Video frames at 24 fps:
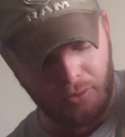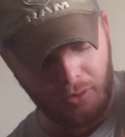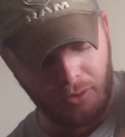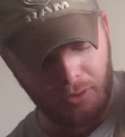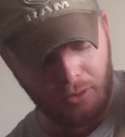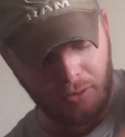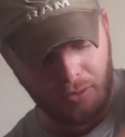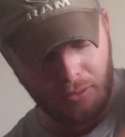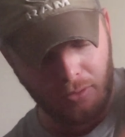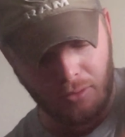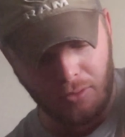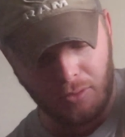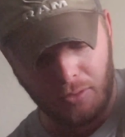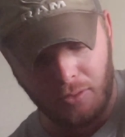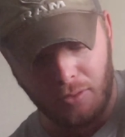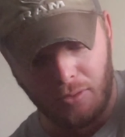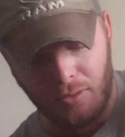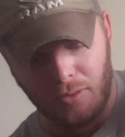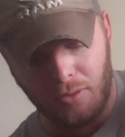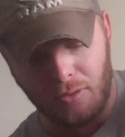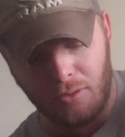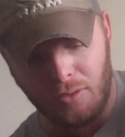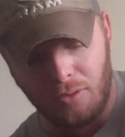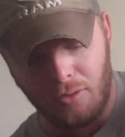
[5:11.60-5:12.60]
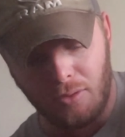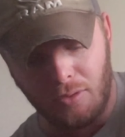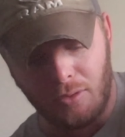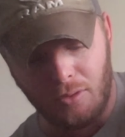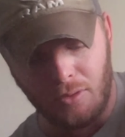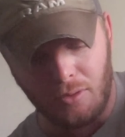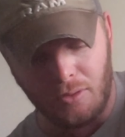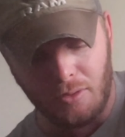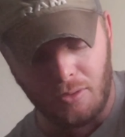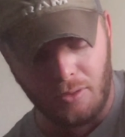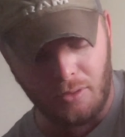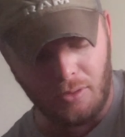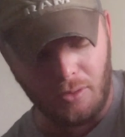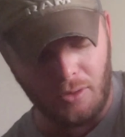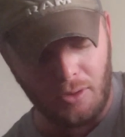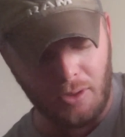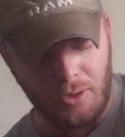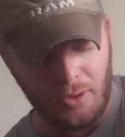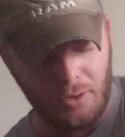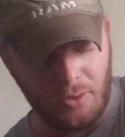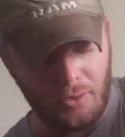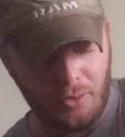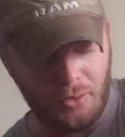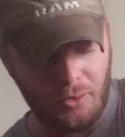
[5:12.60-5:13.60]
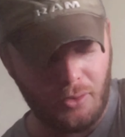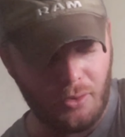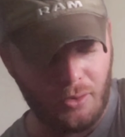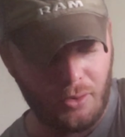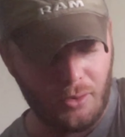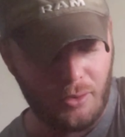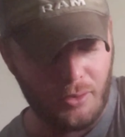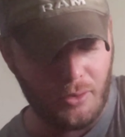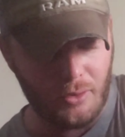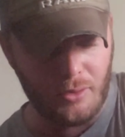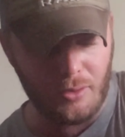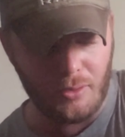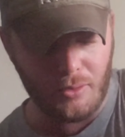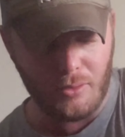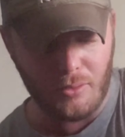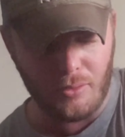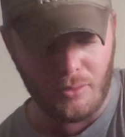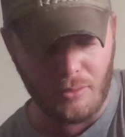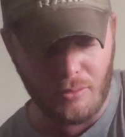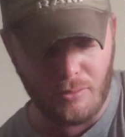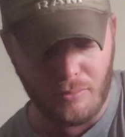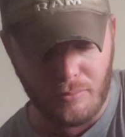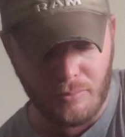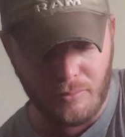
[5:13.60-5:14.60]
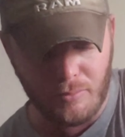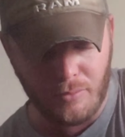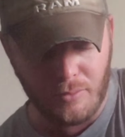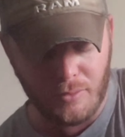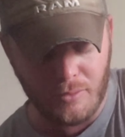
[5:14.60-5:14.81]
in here like so.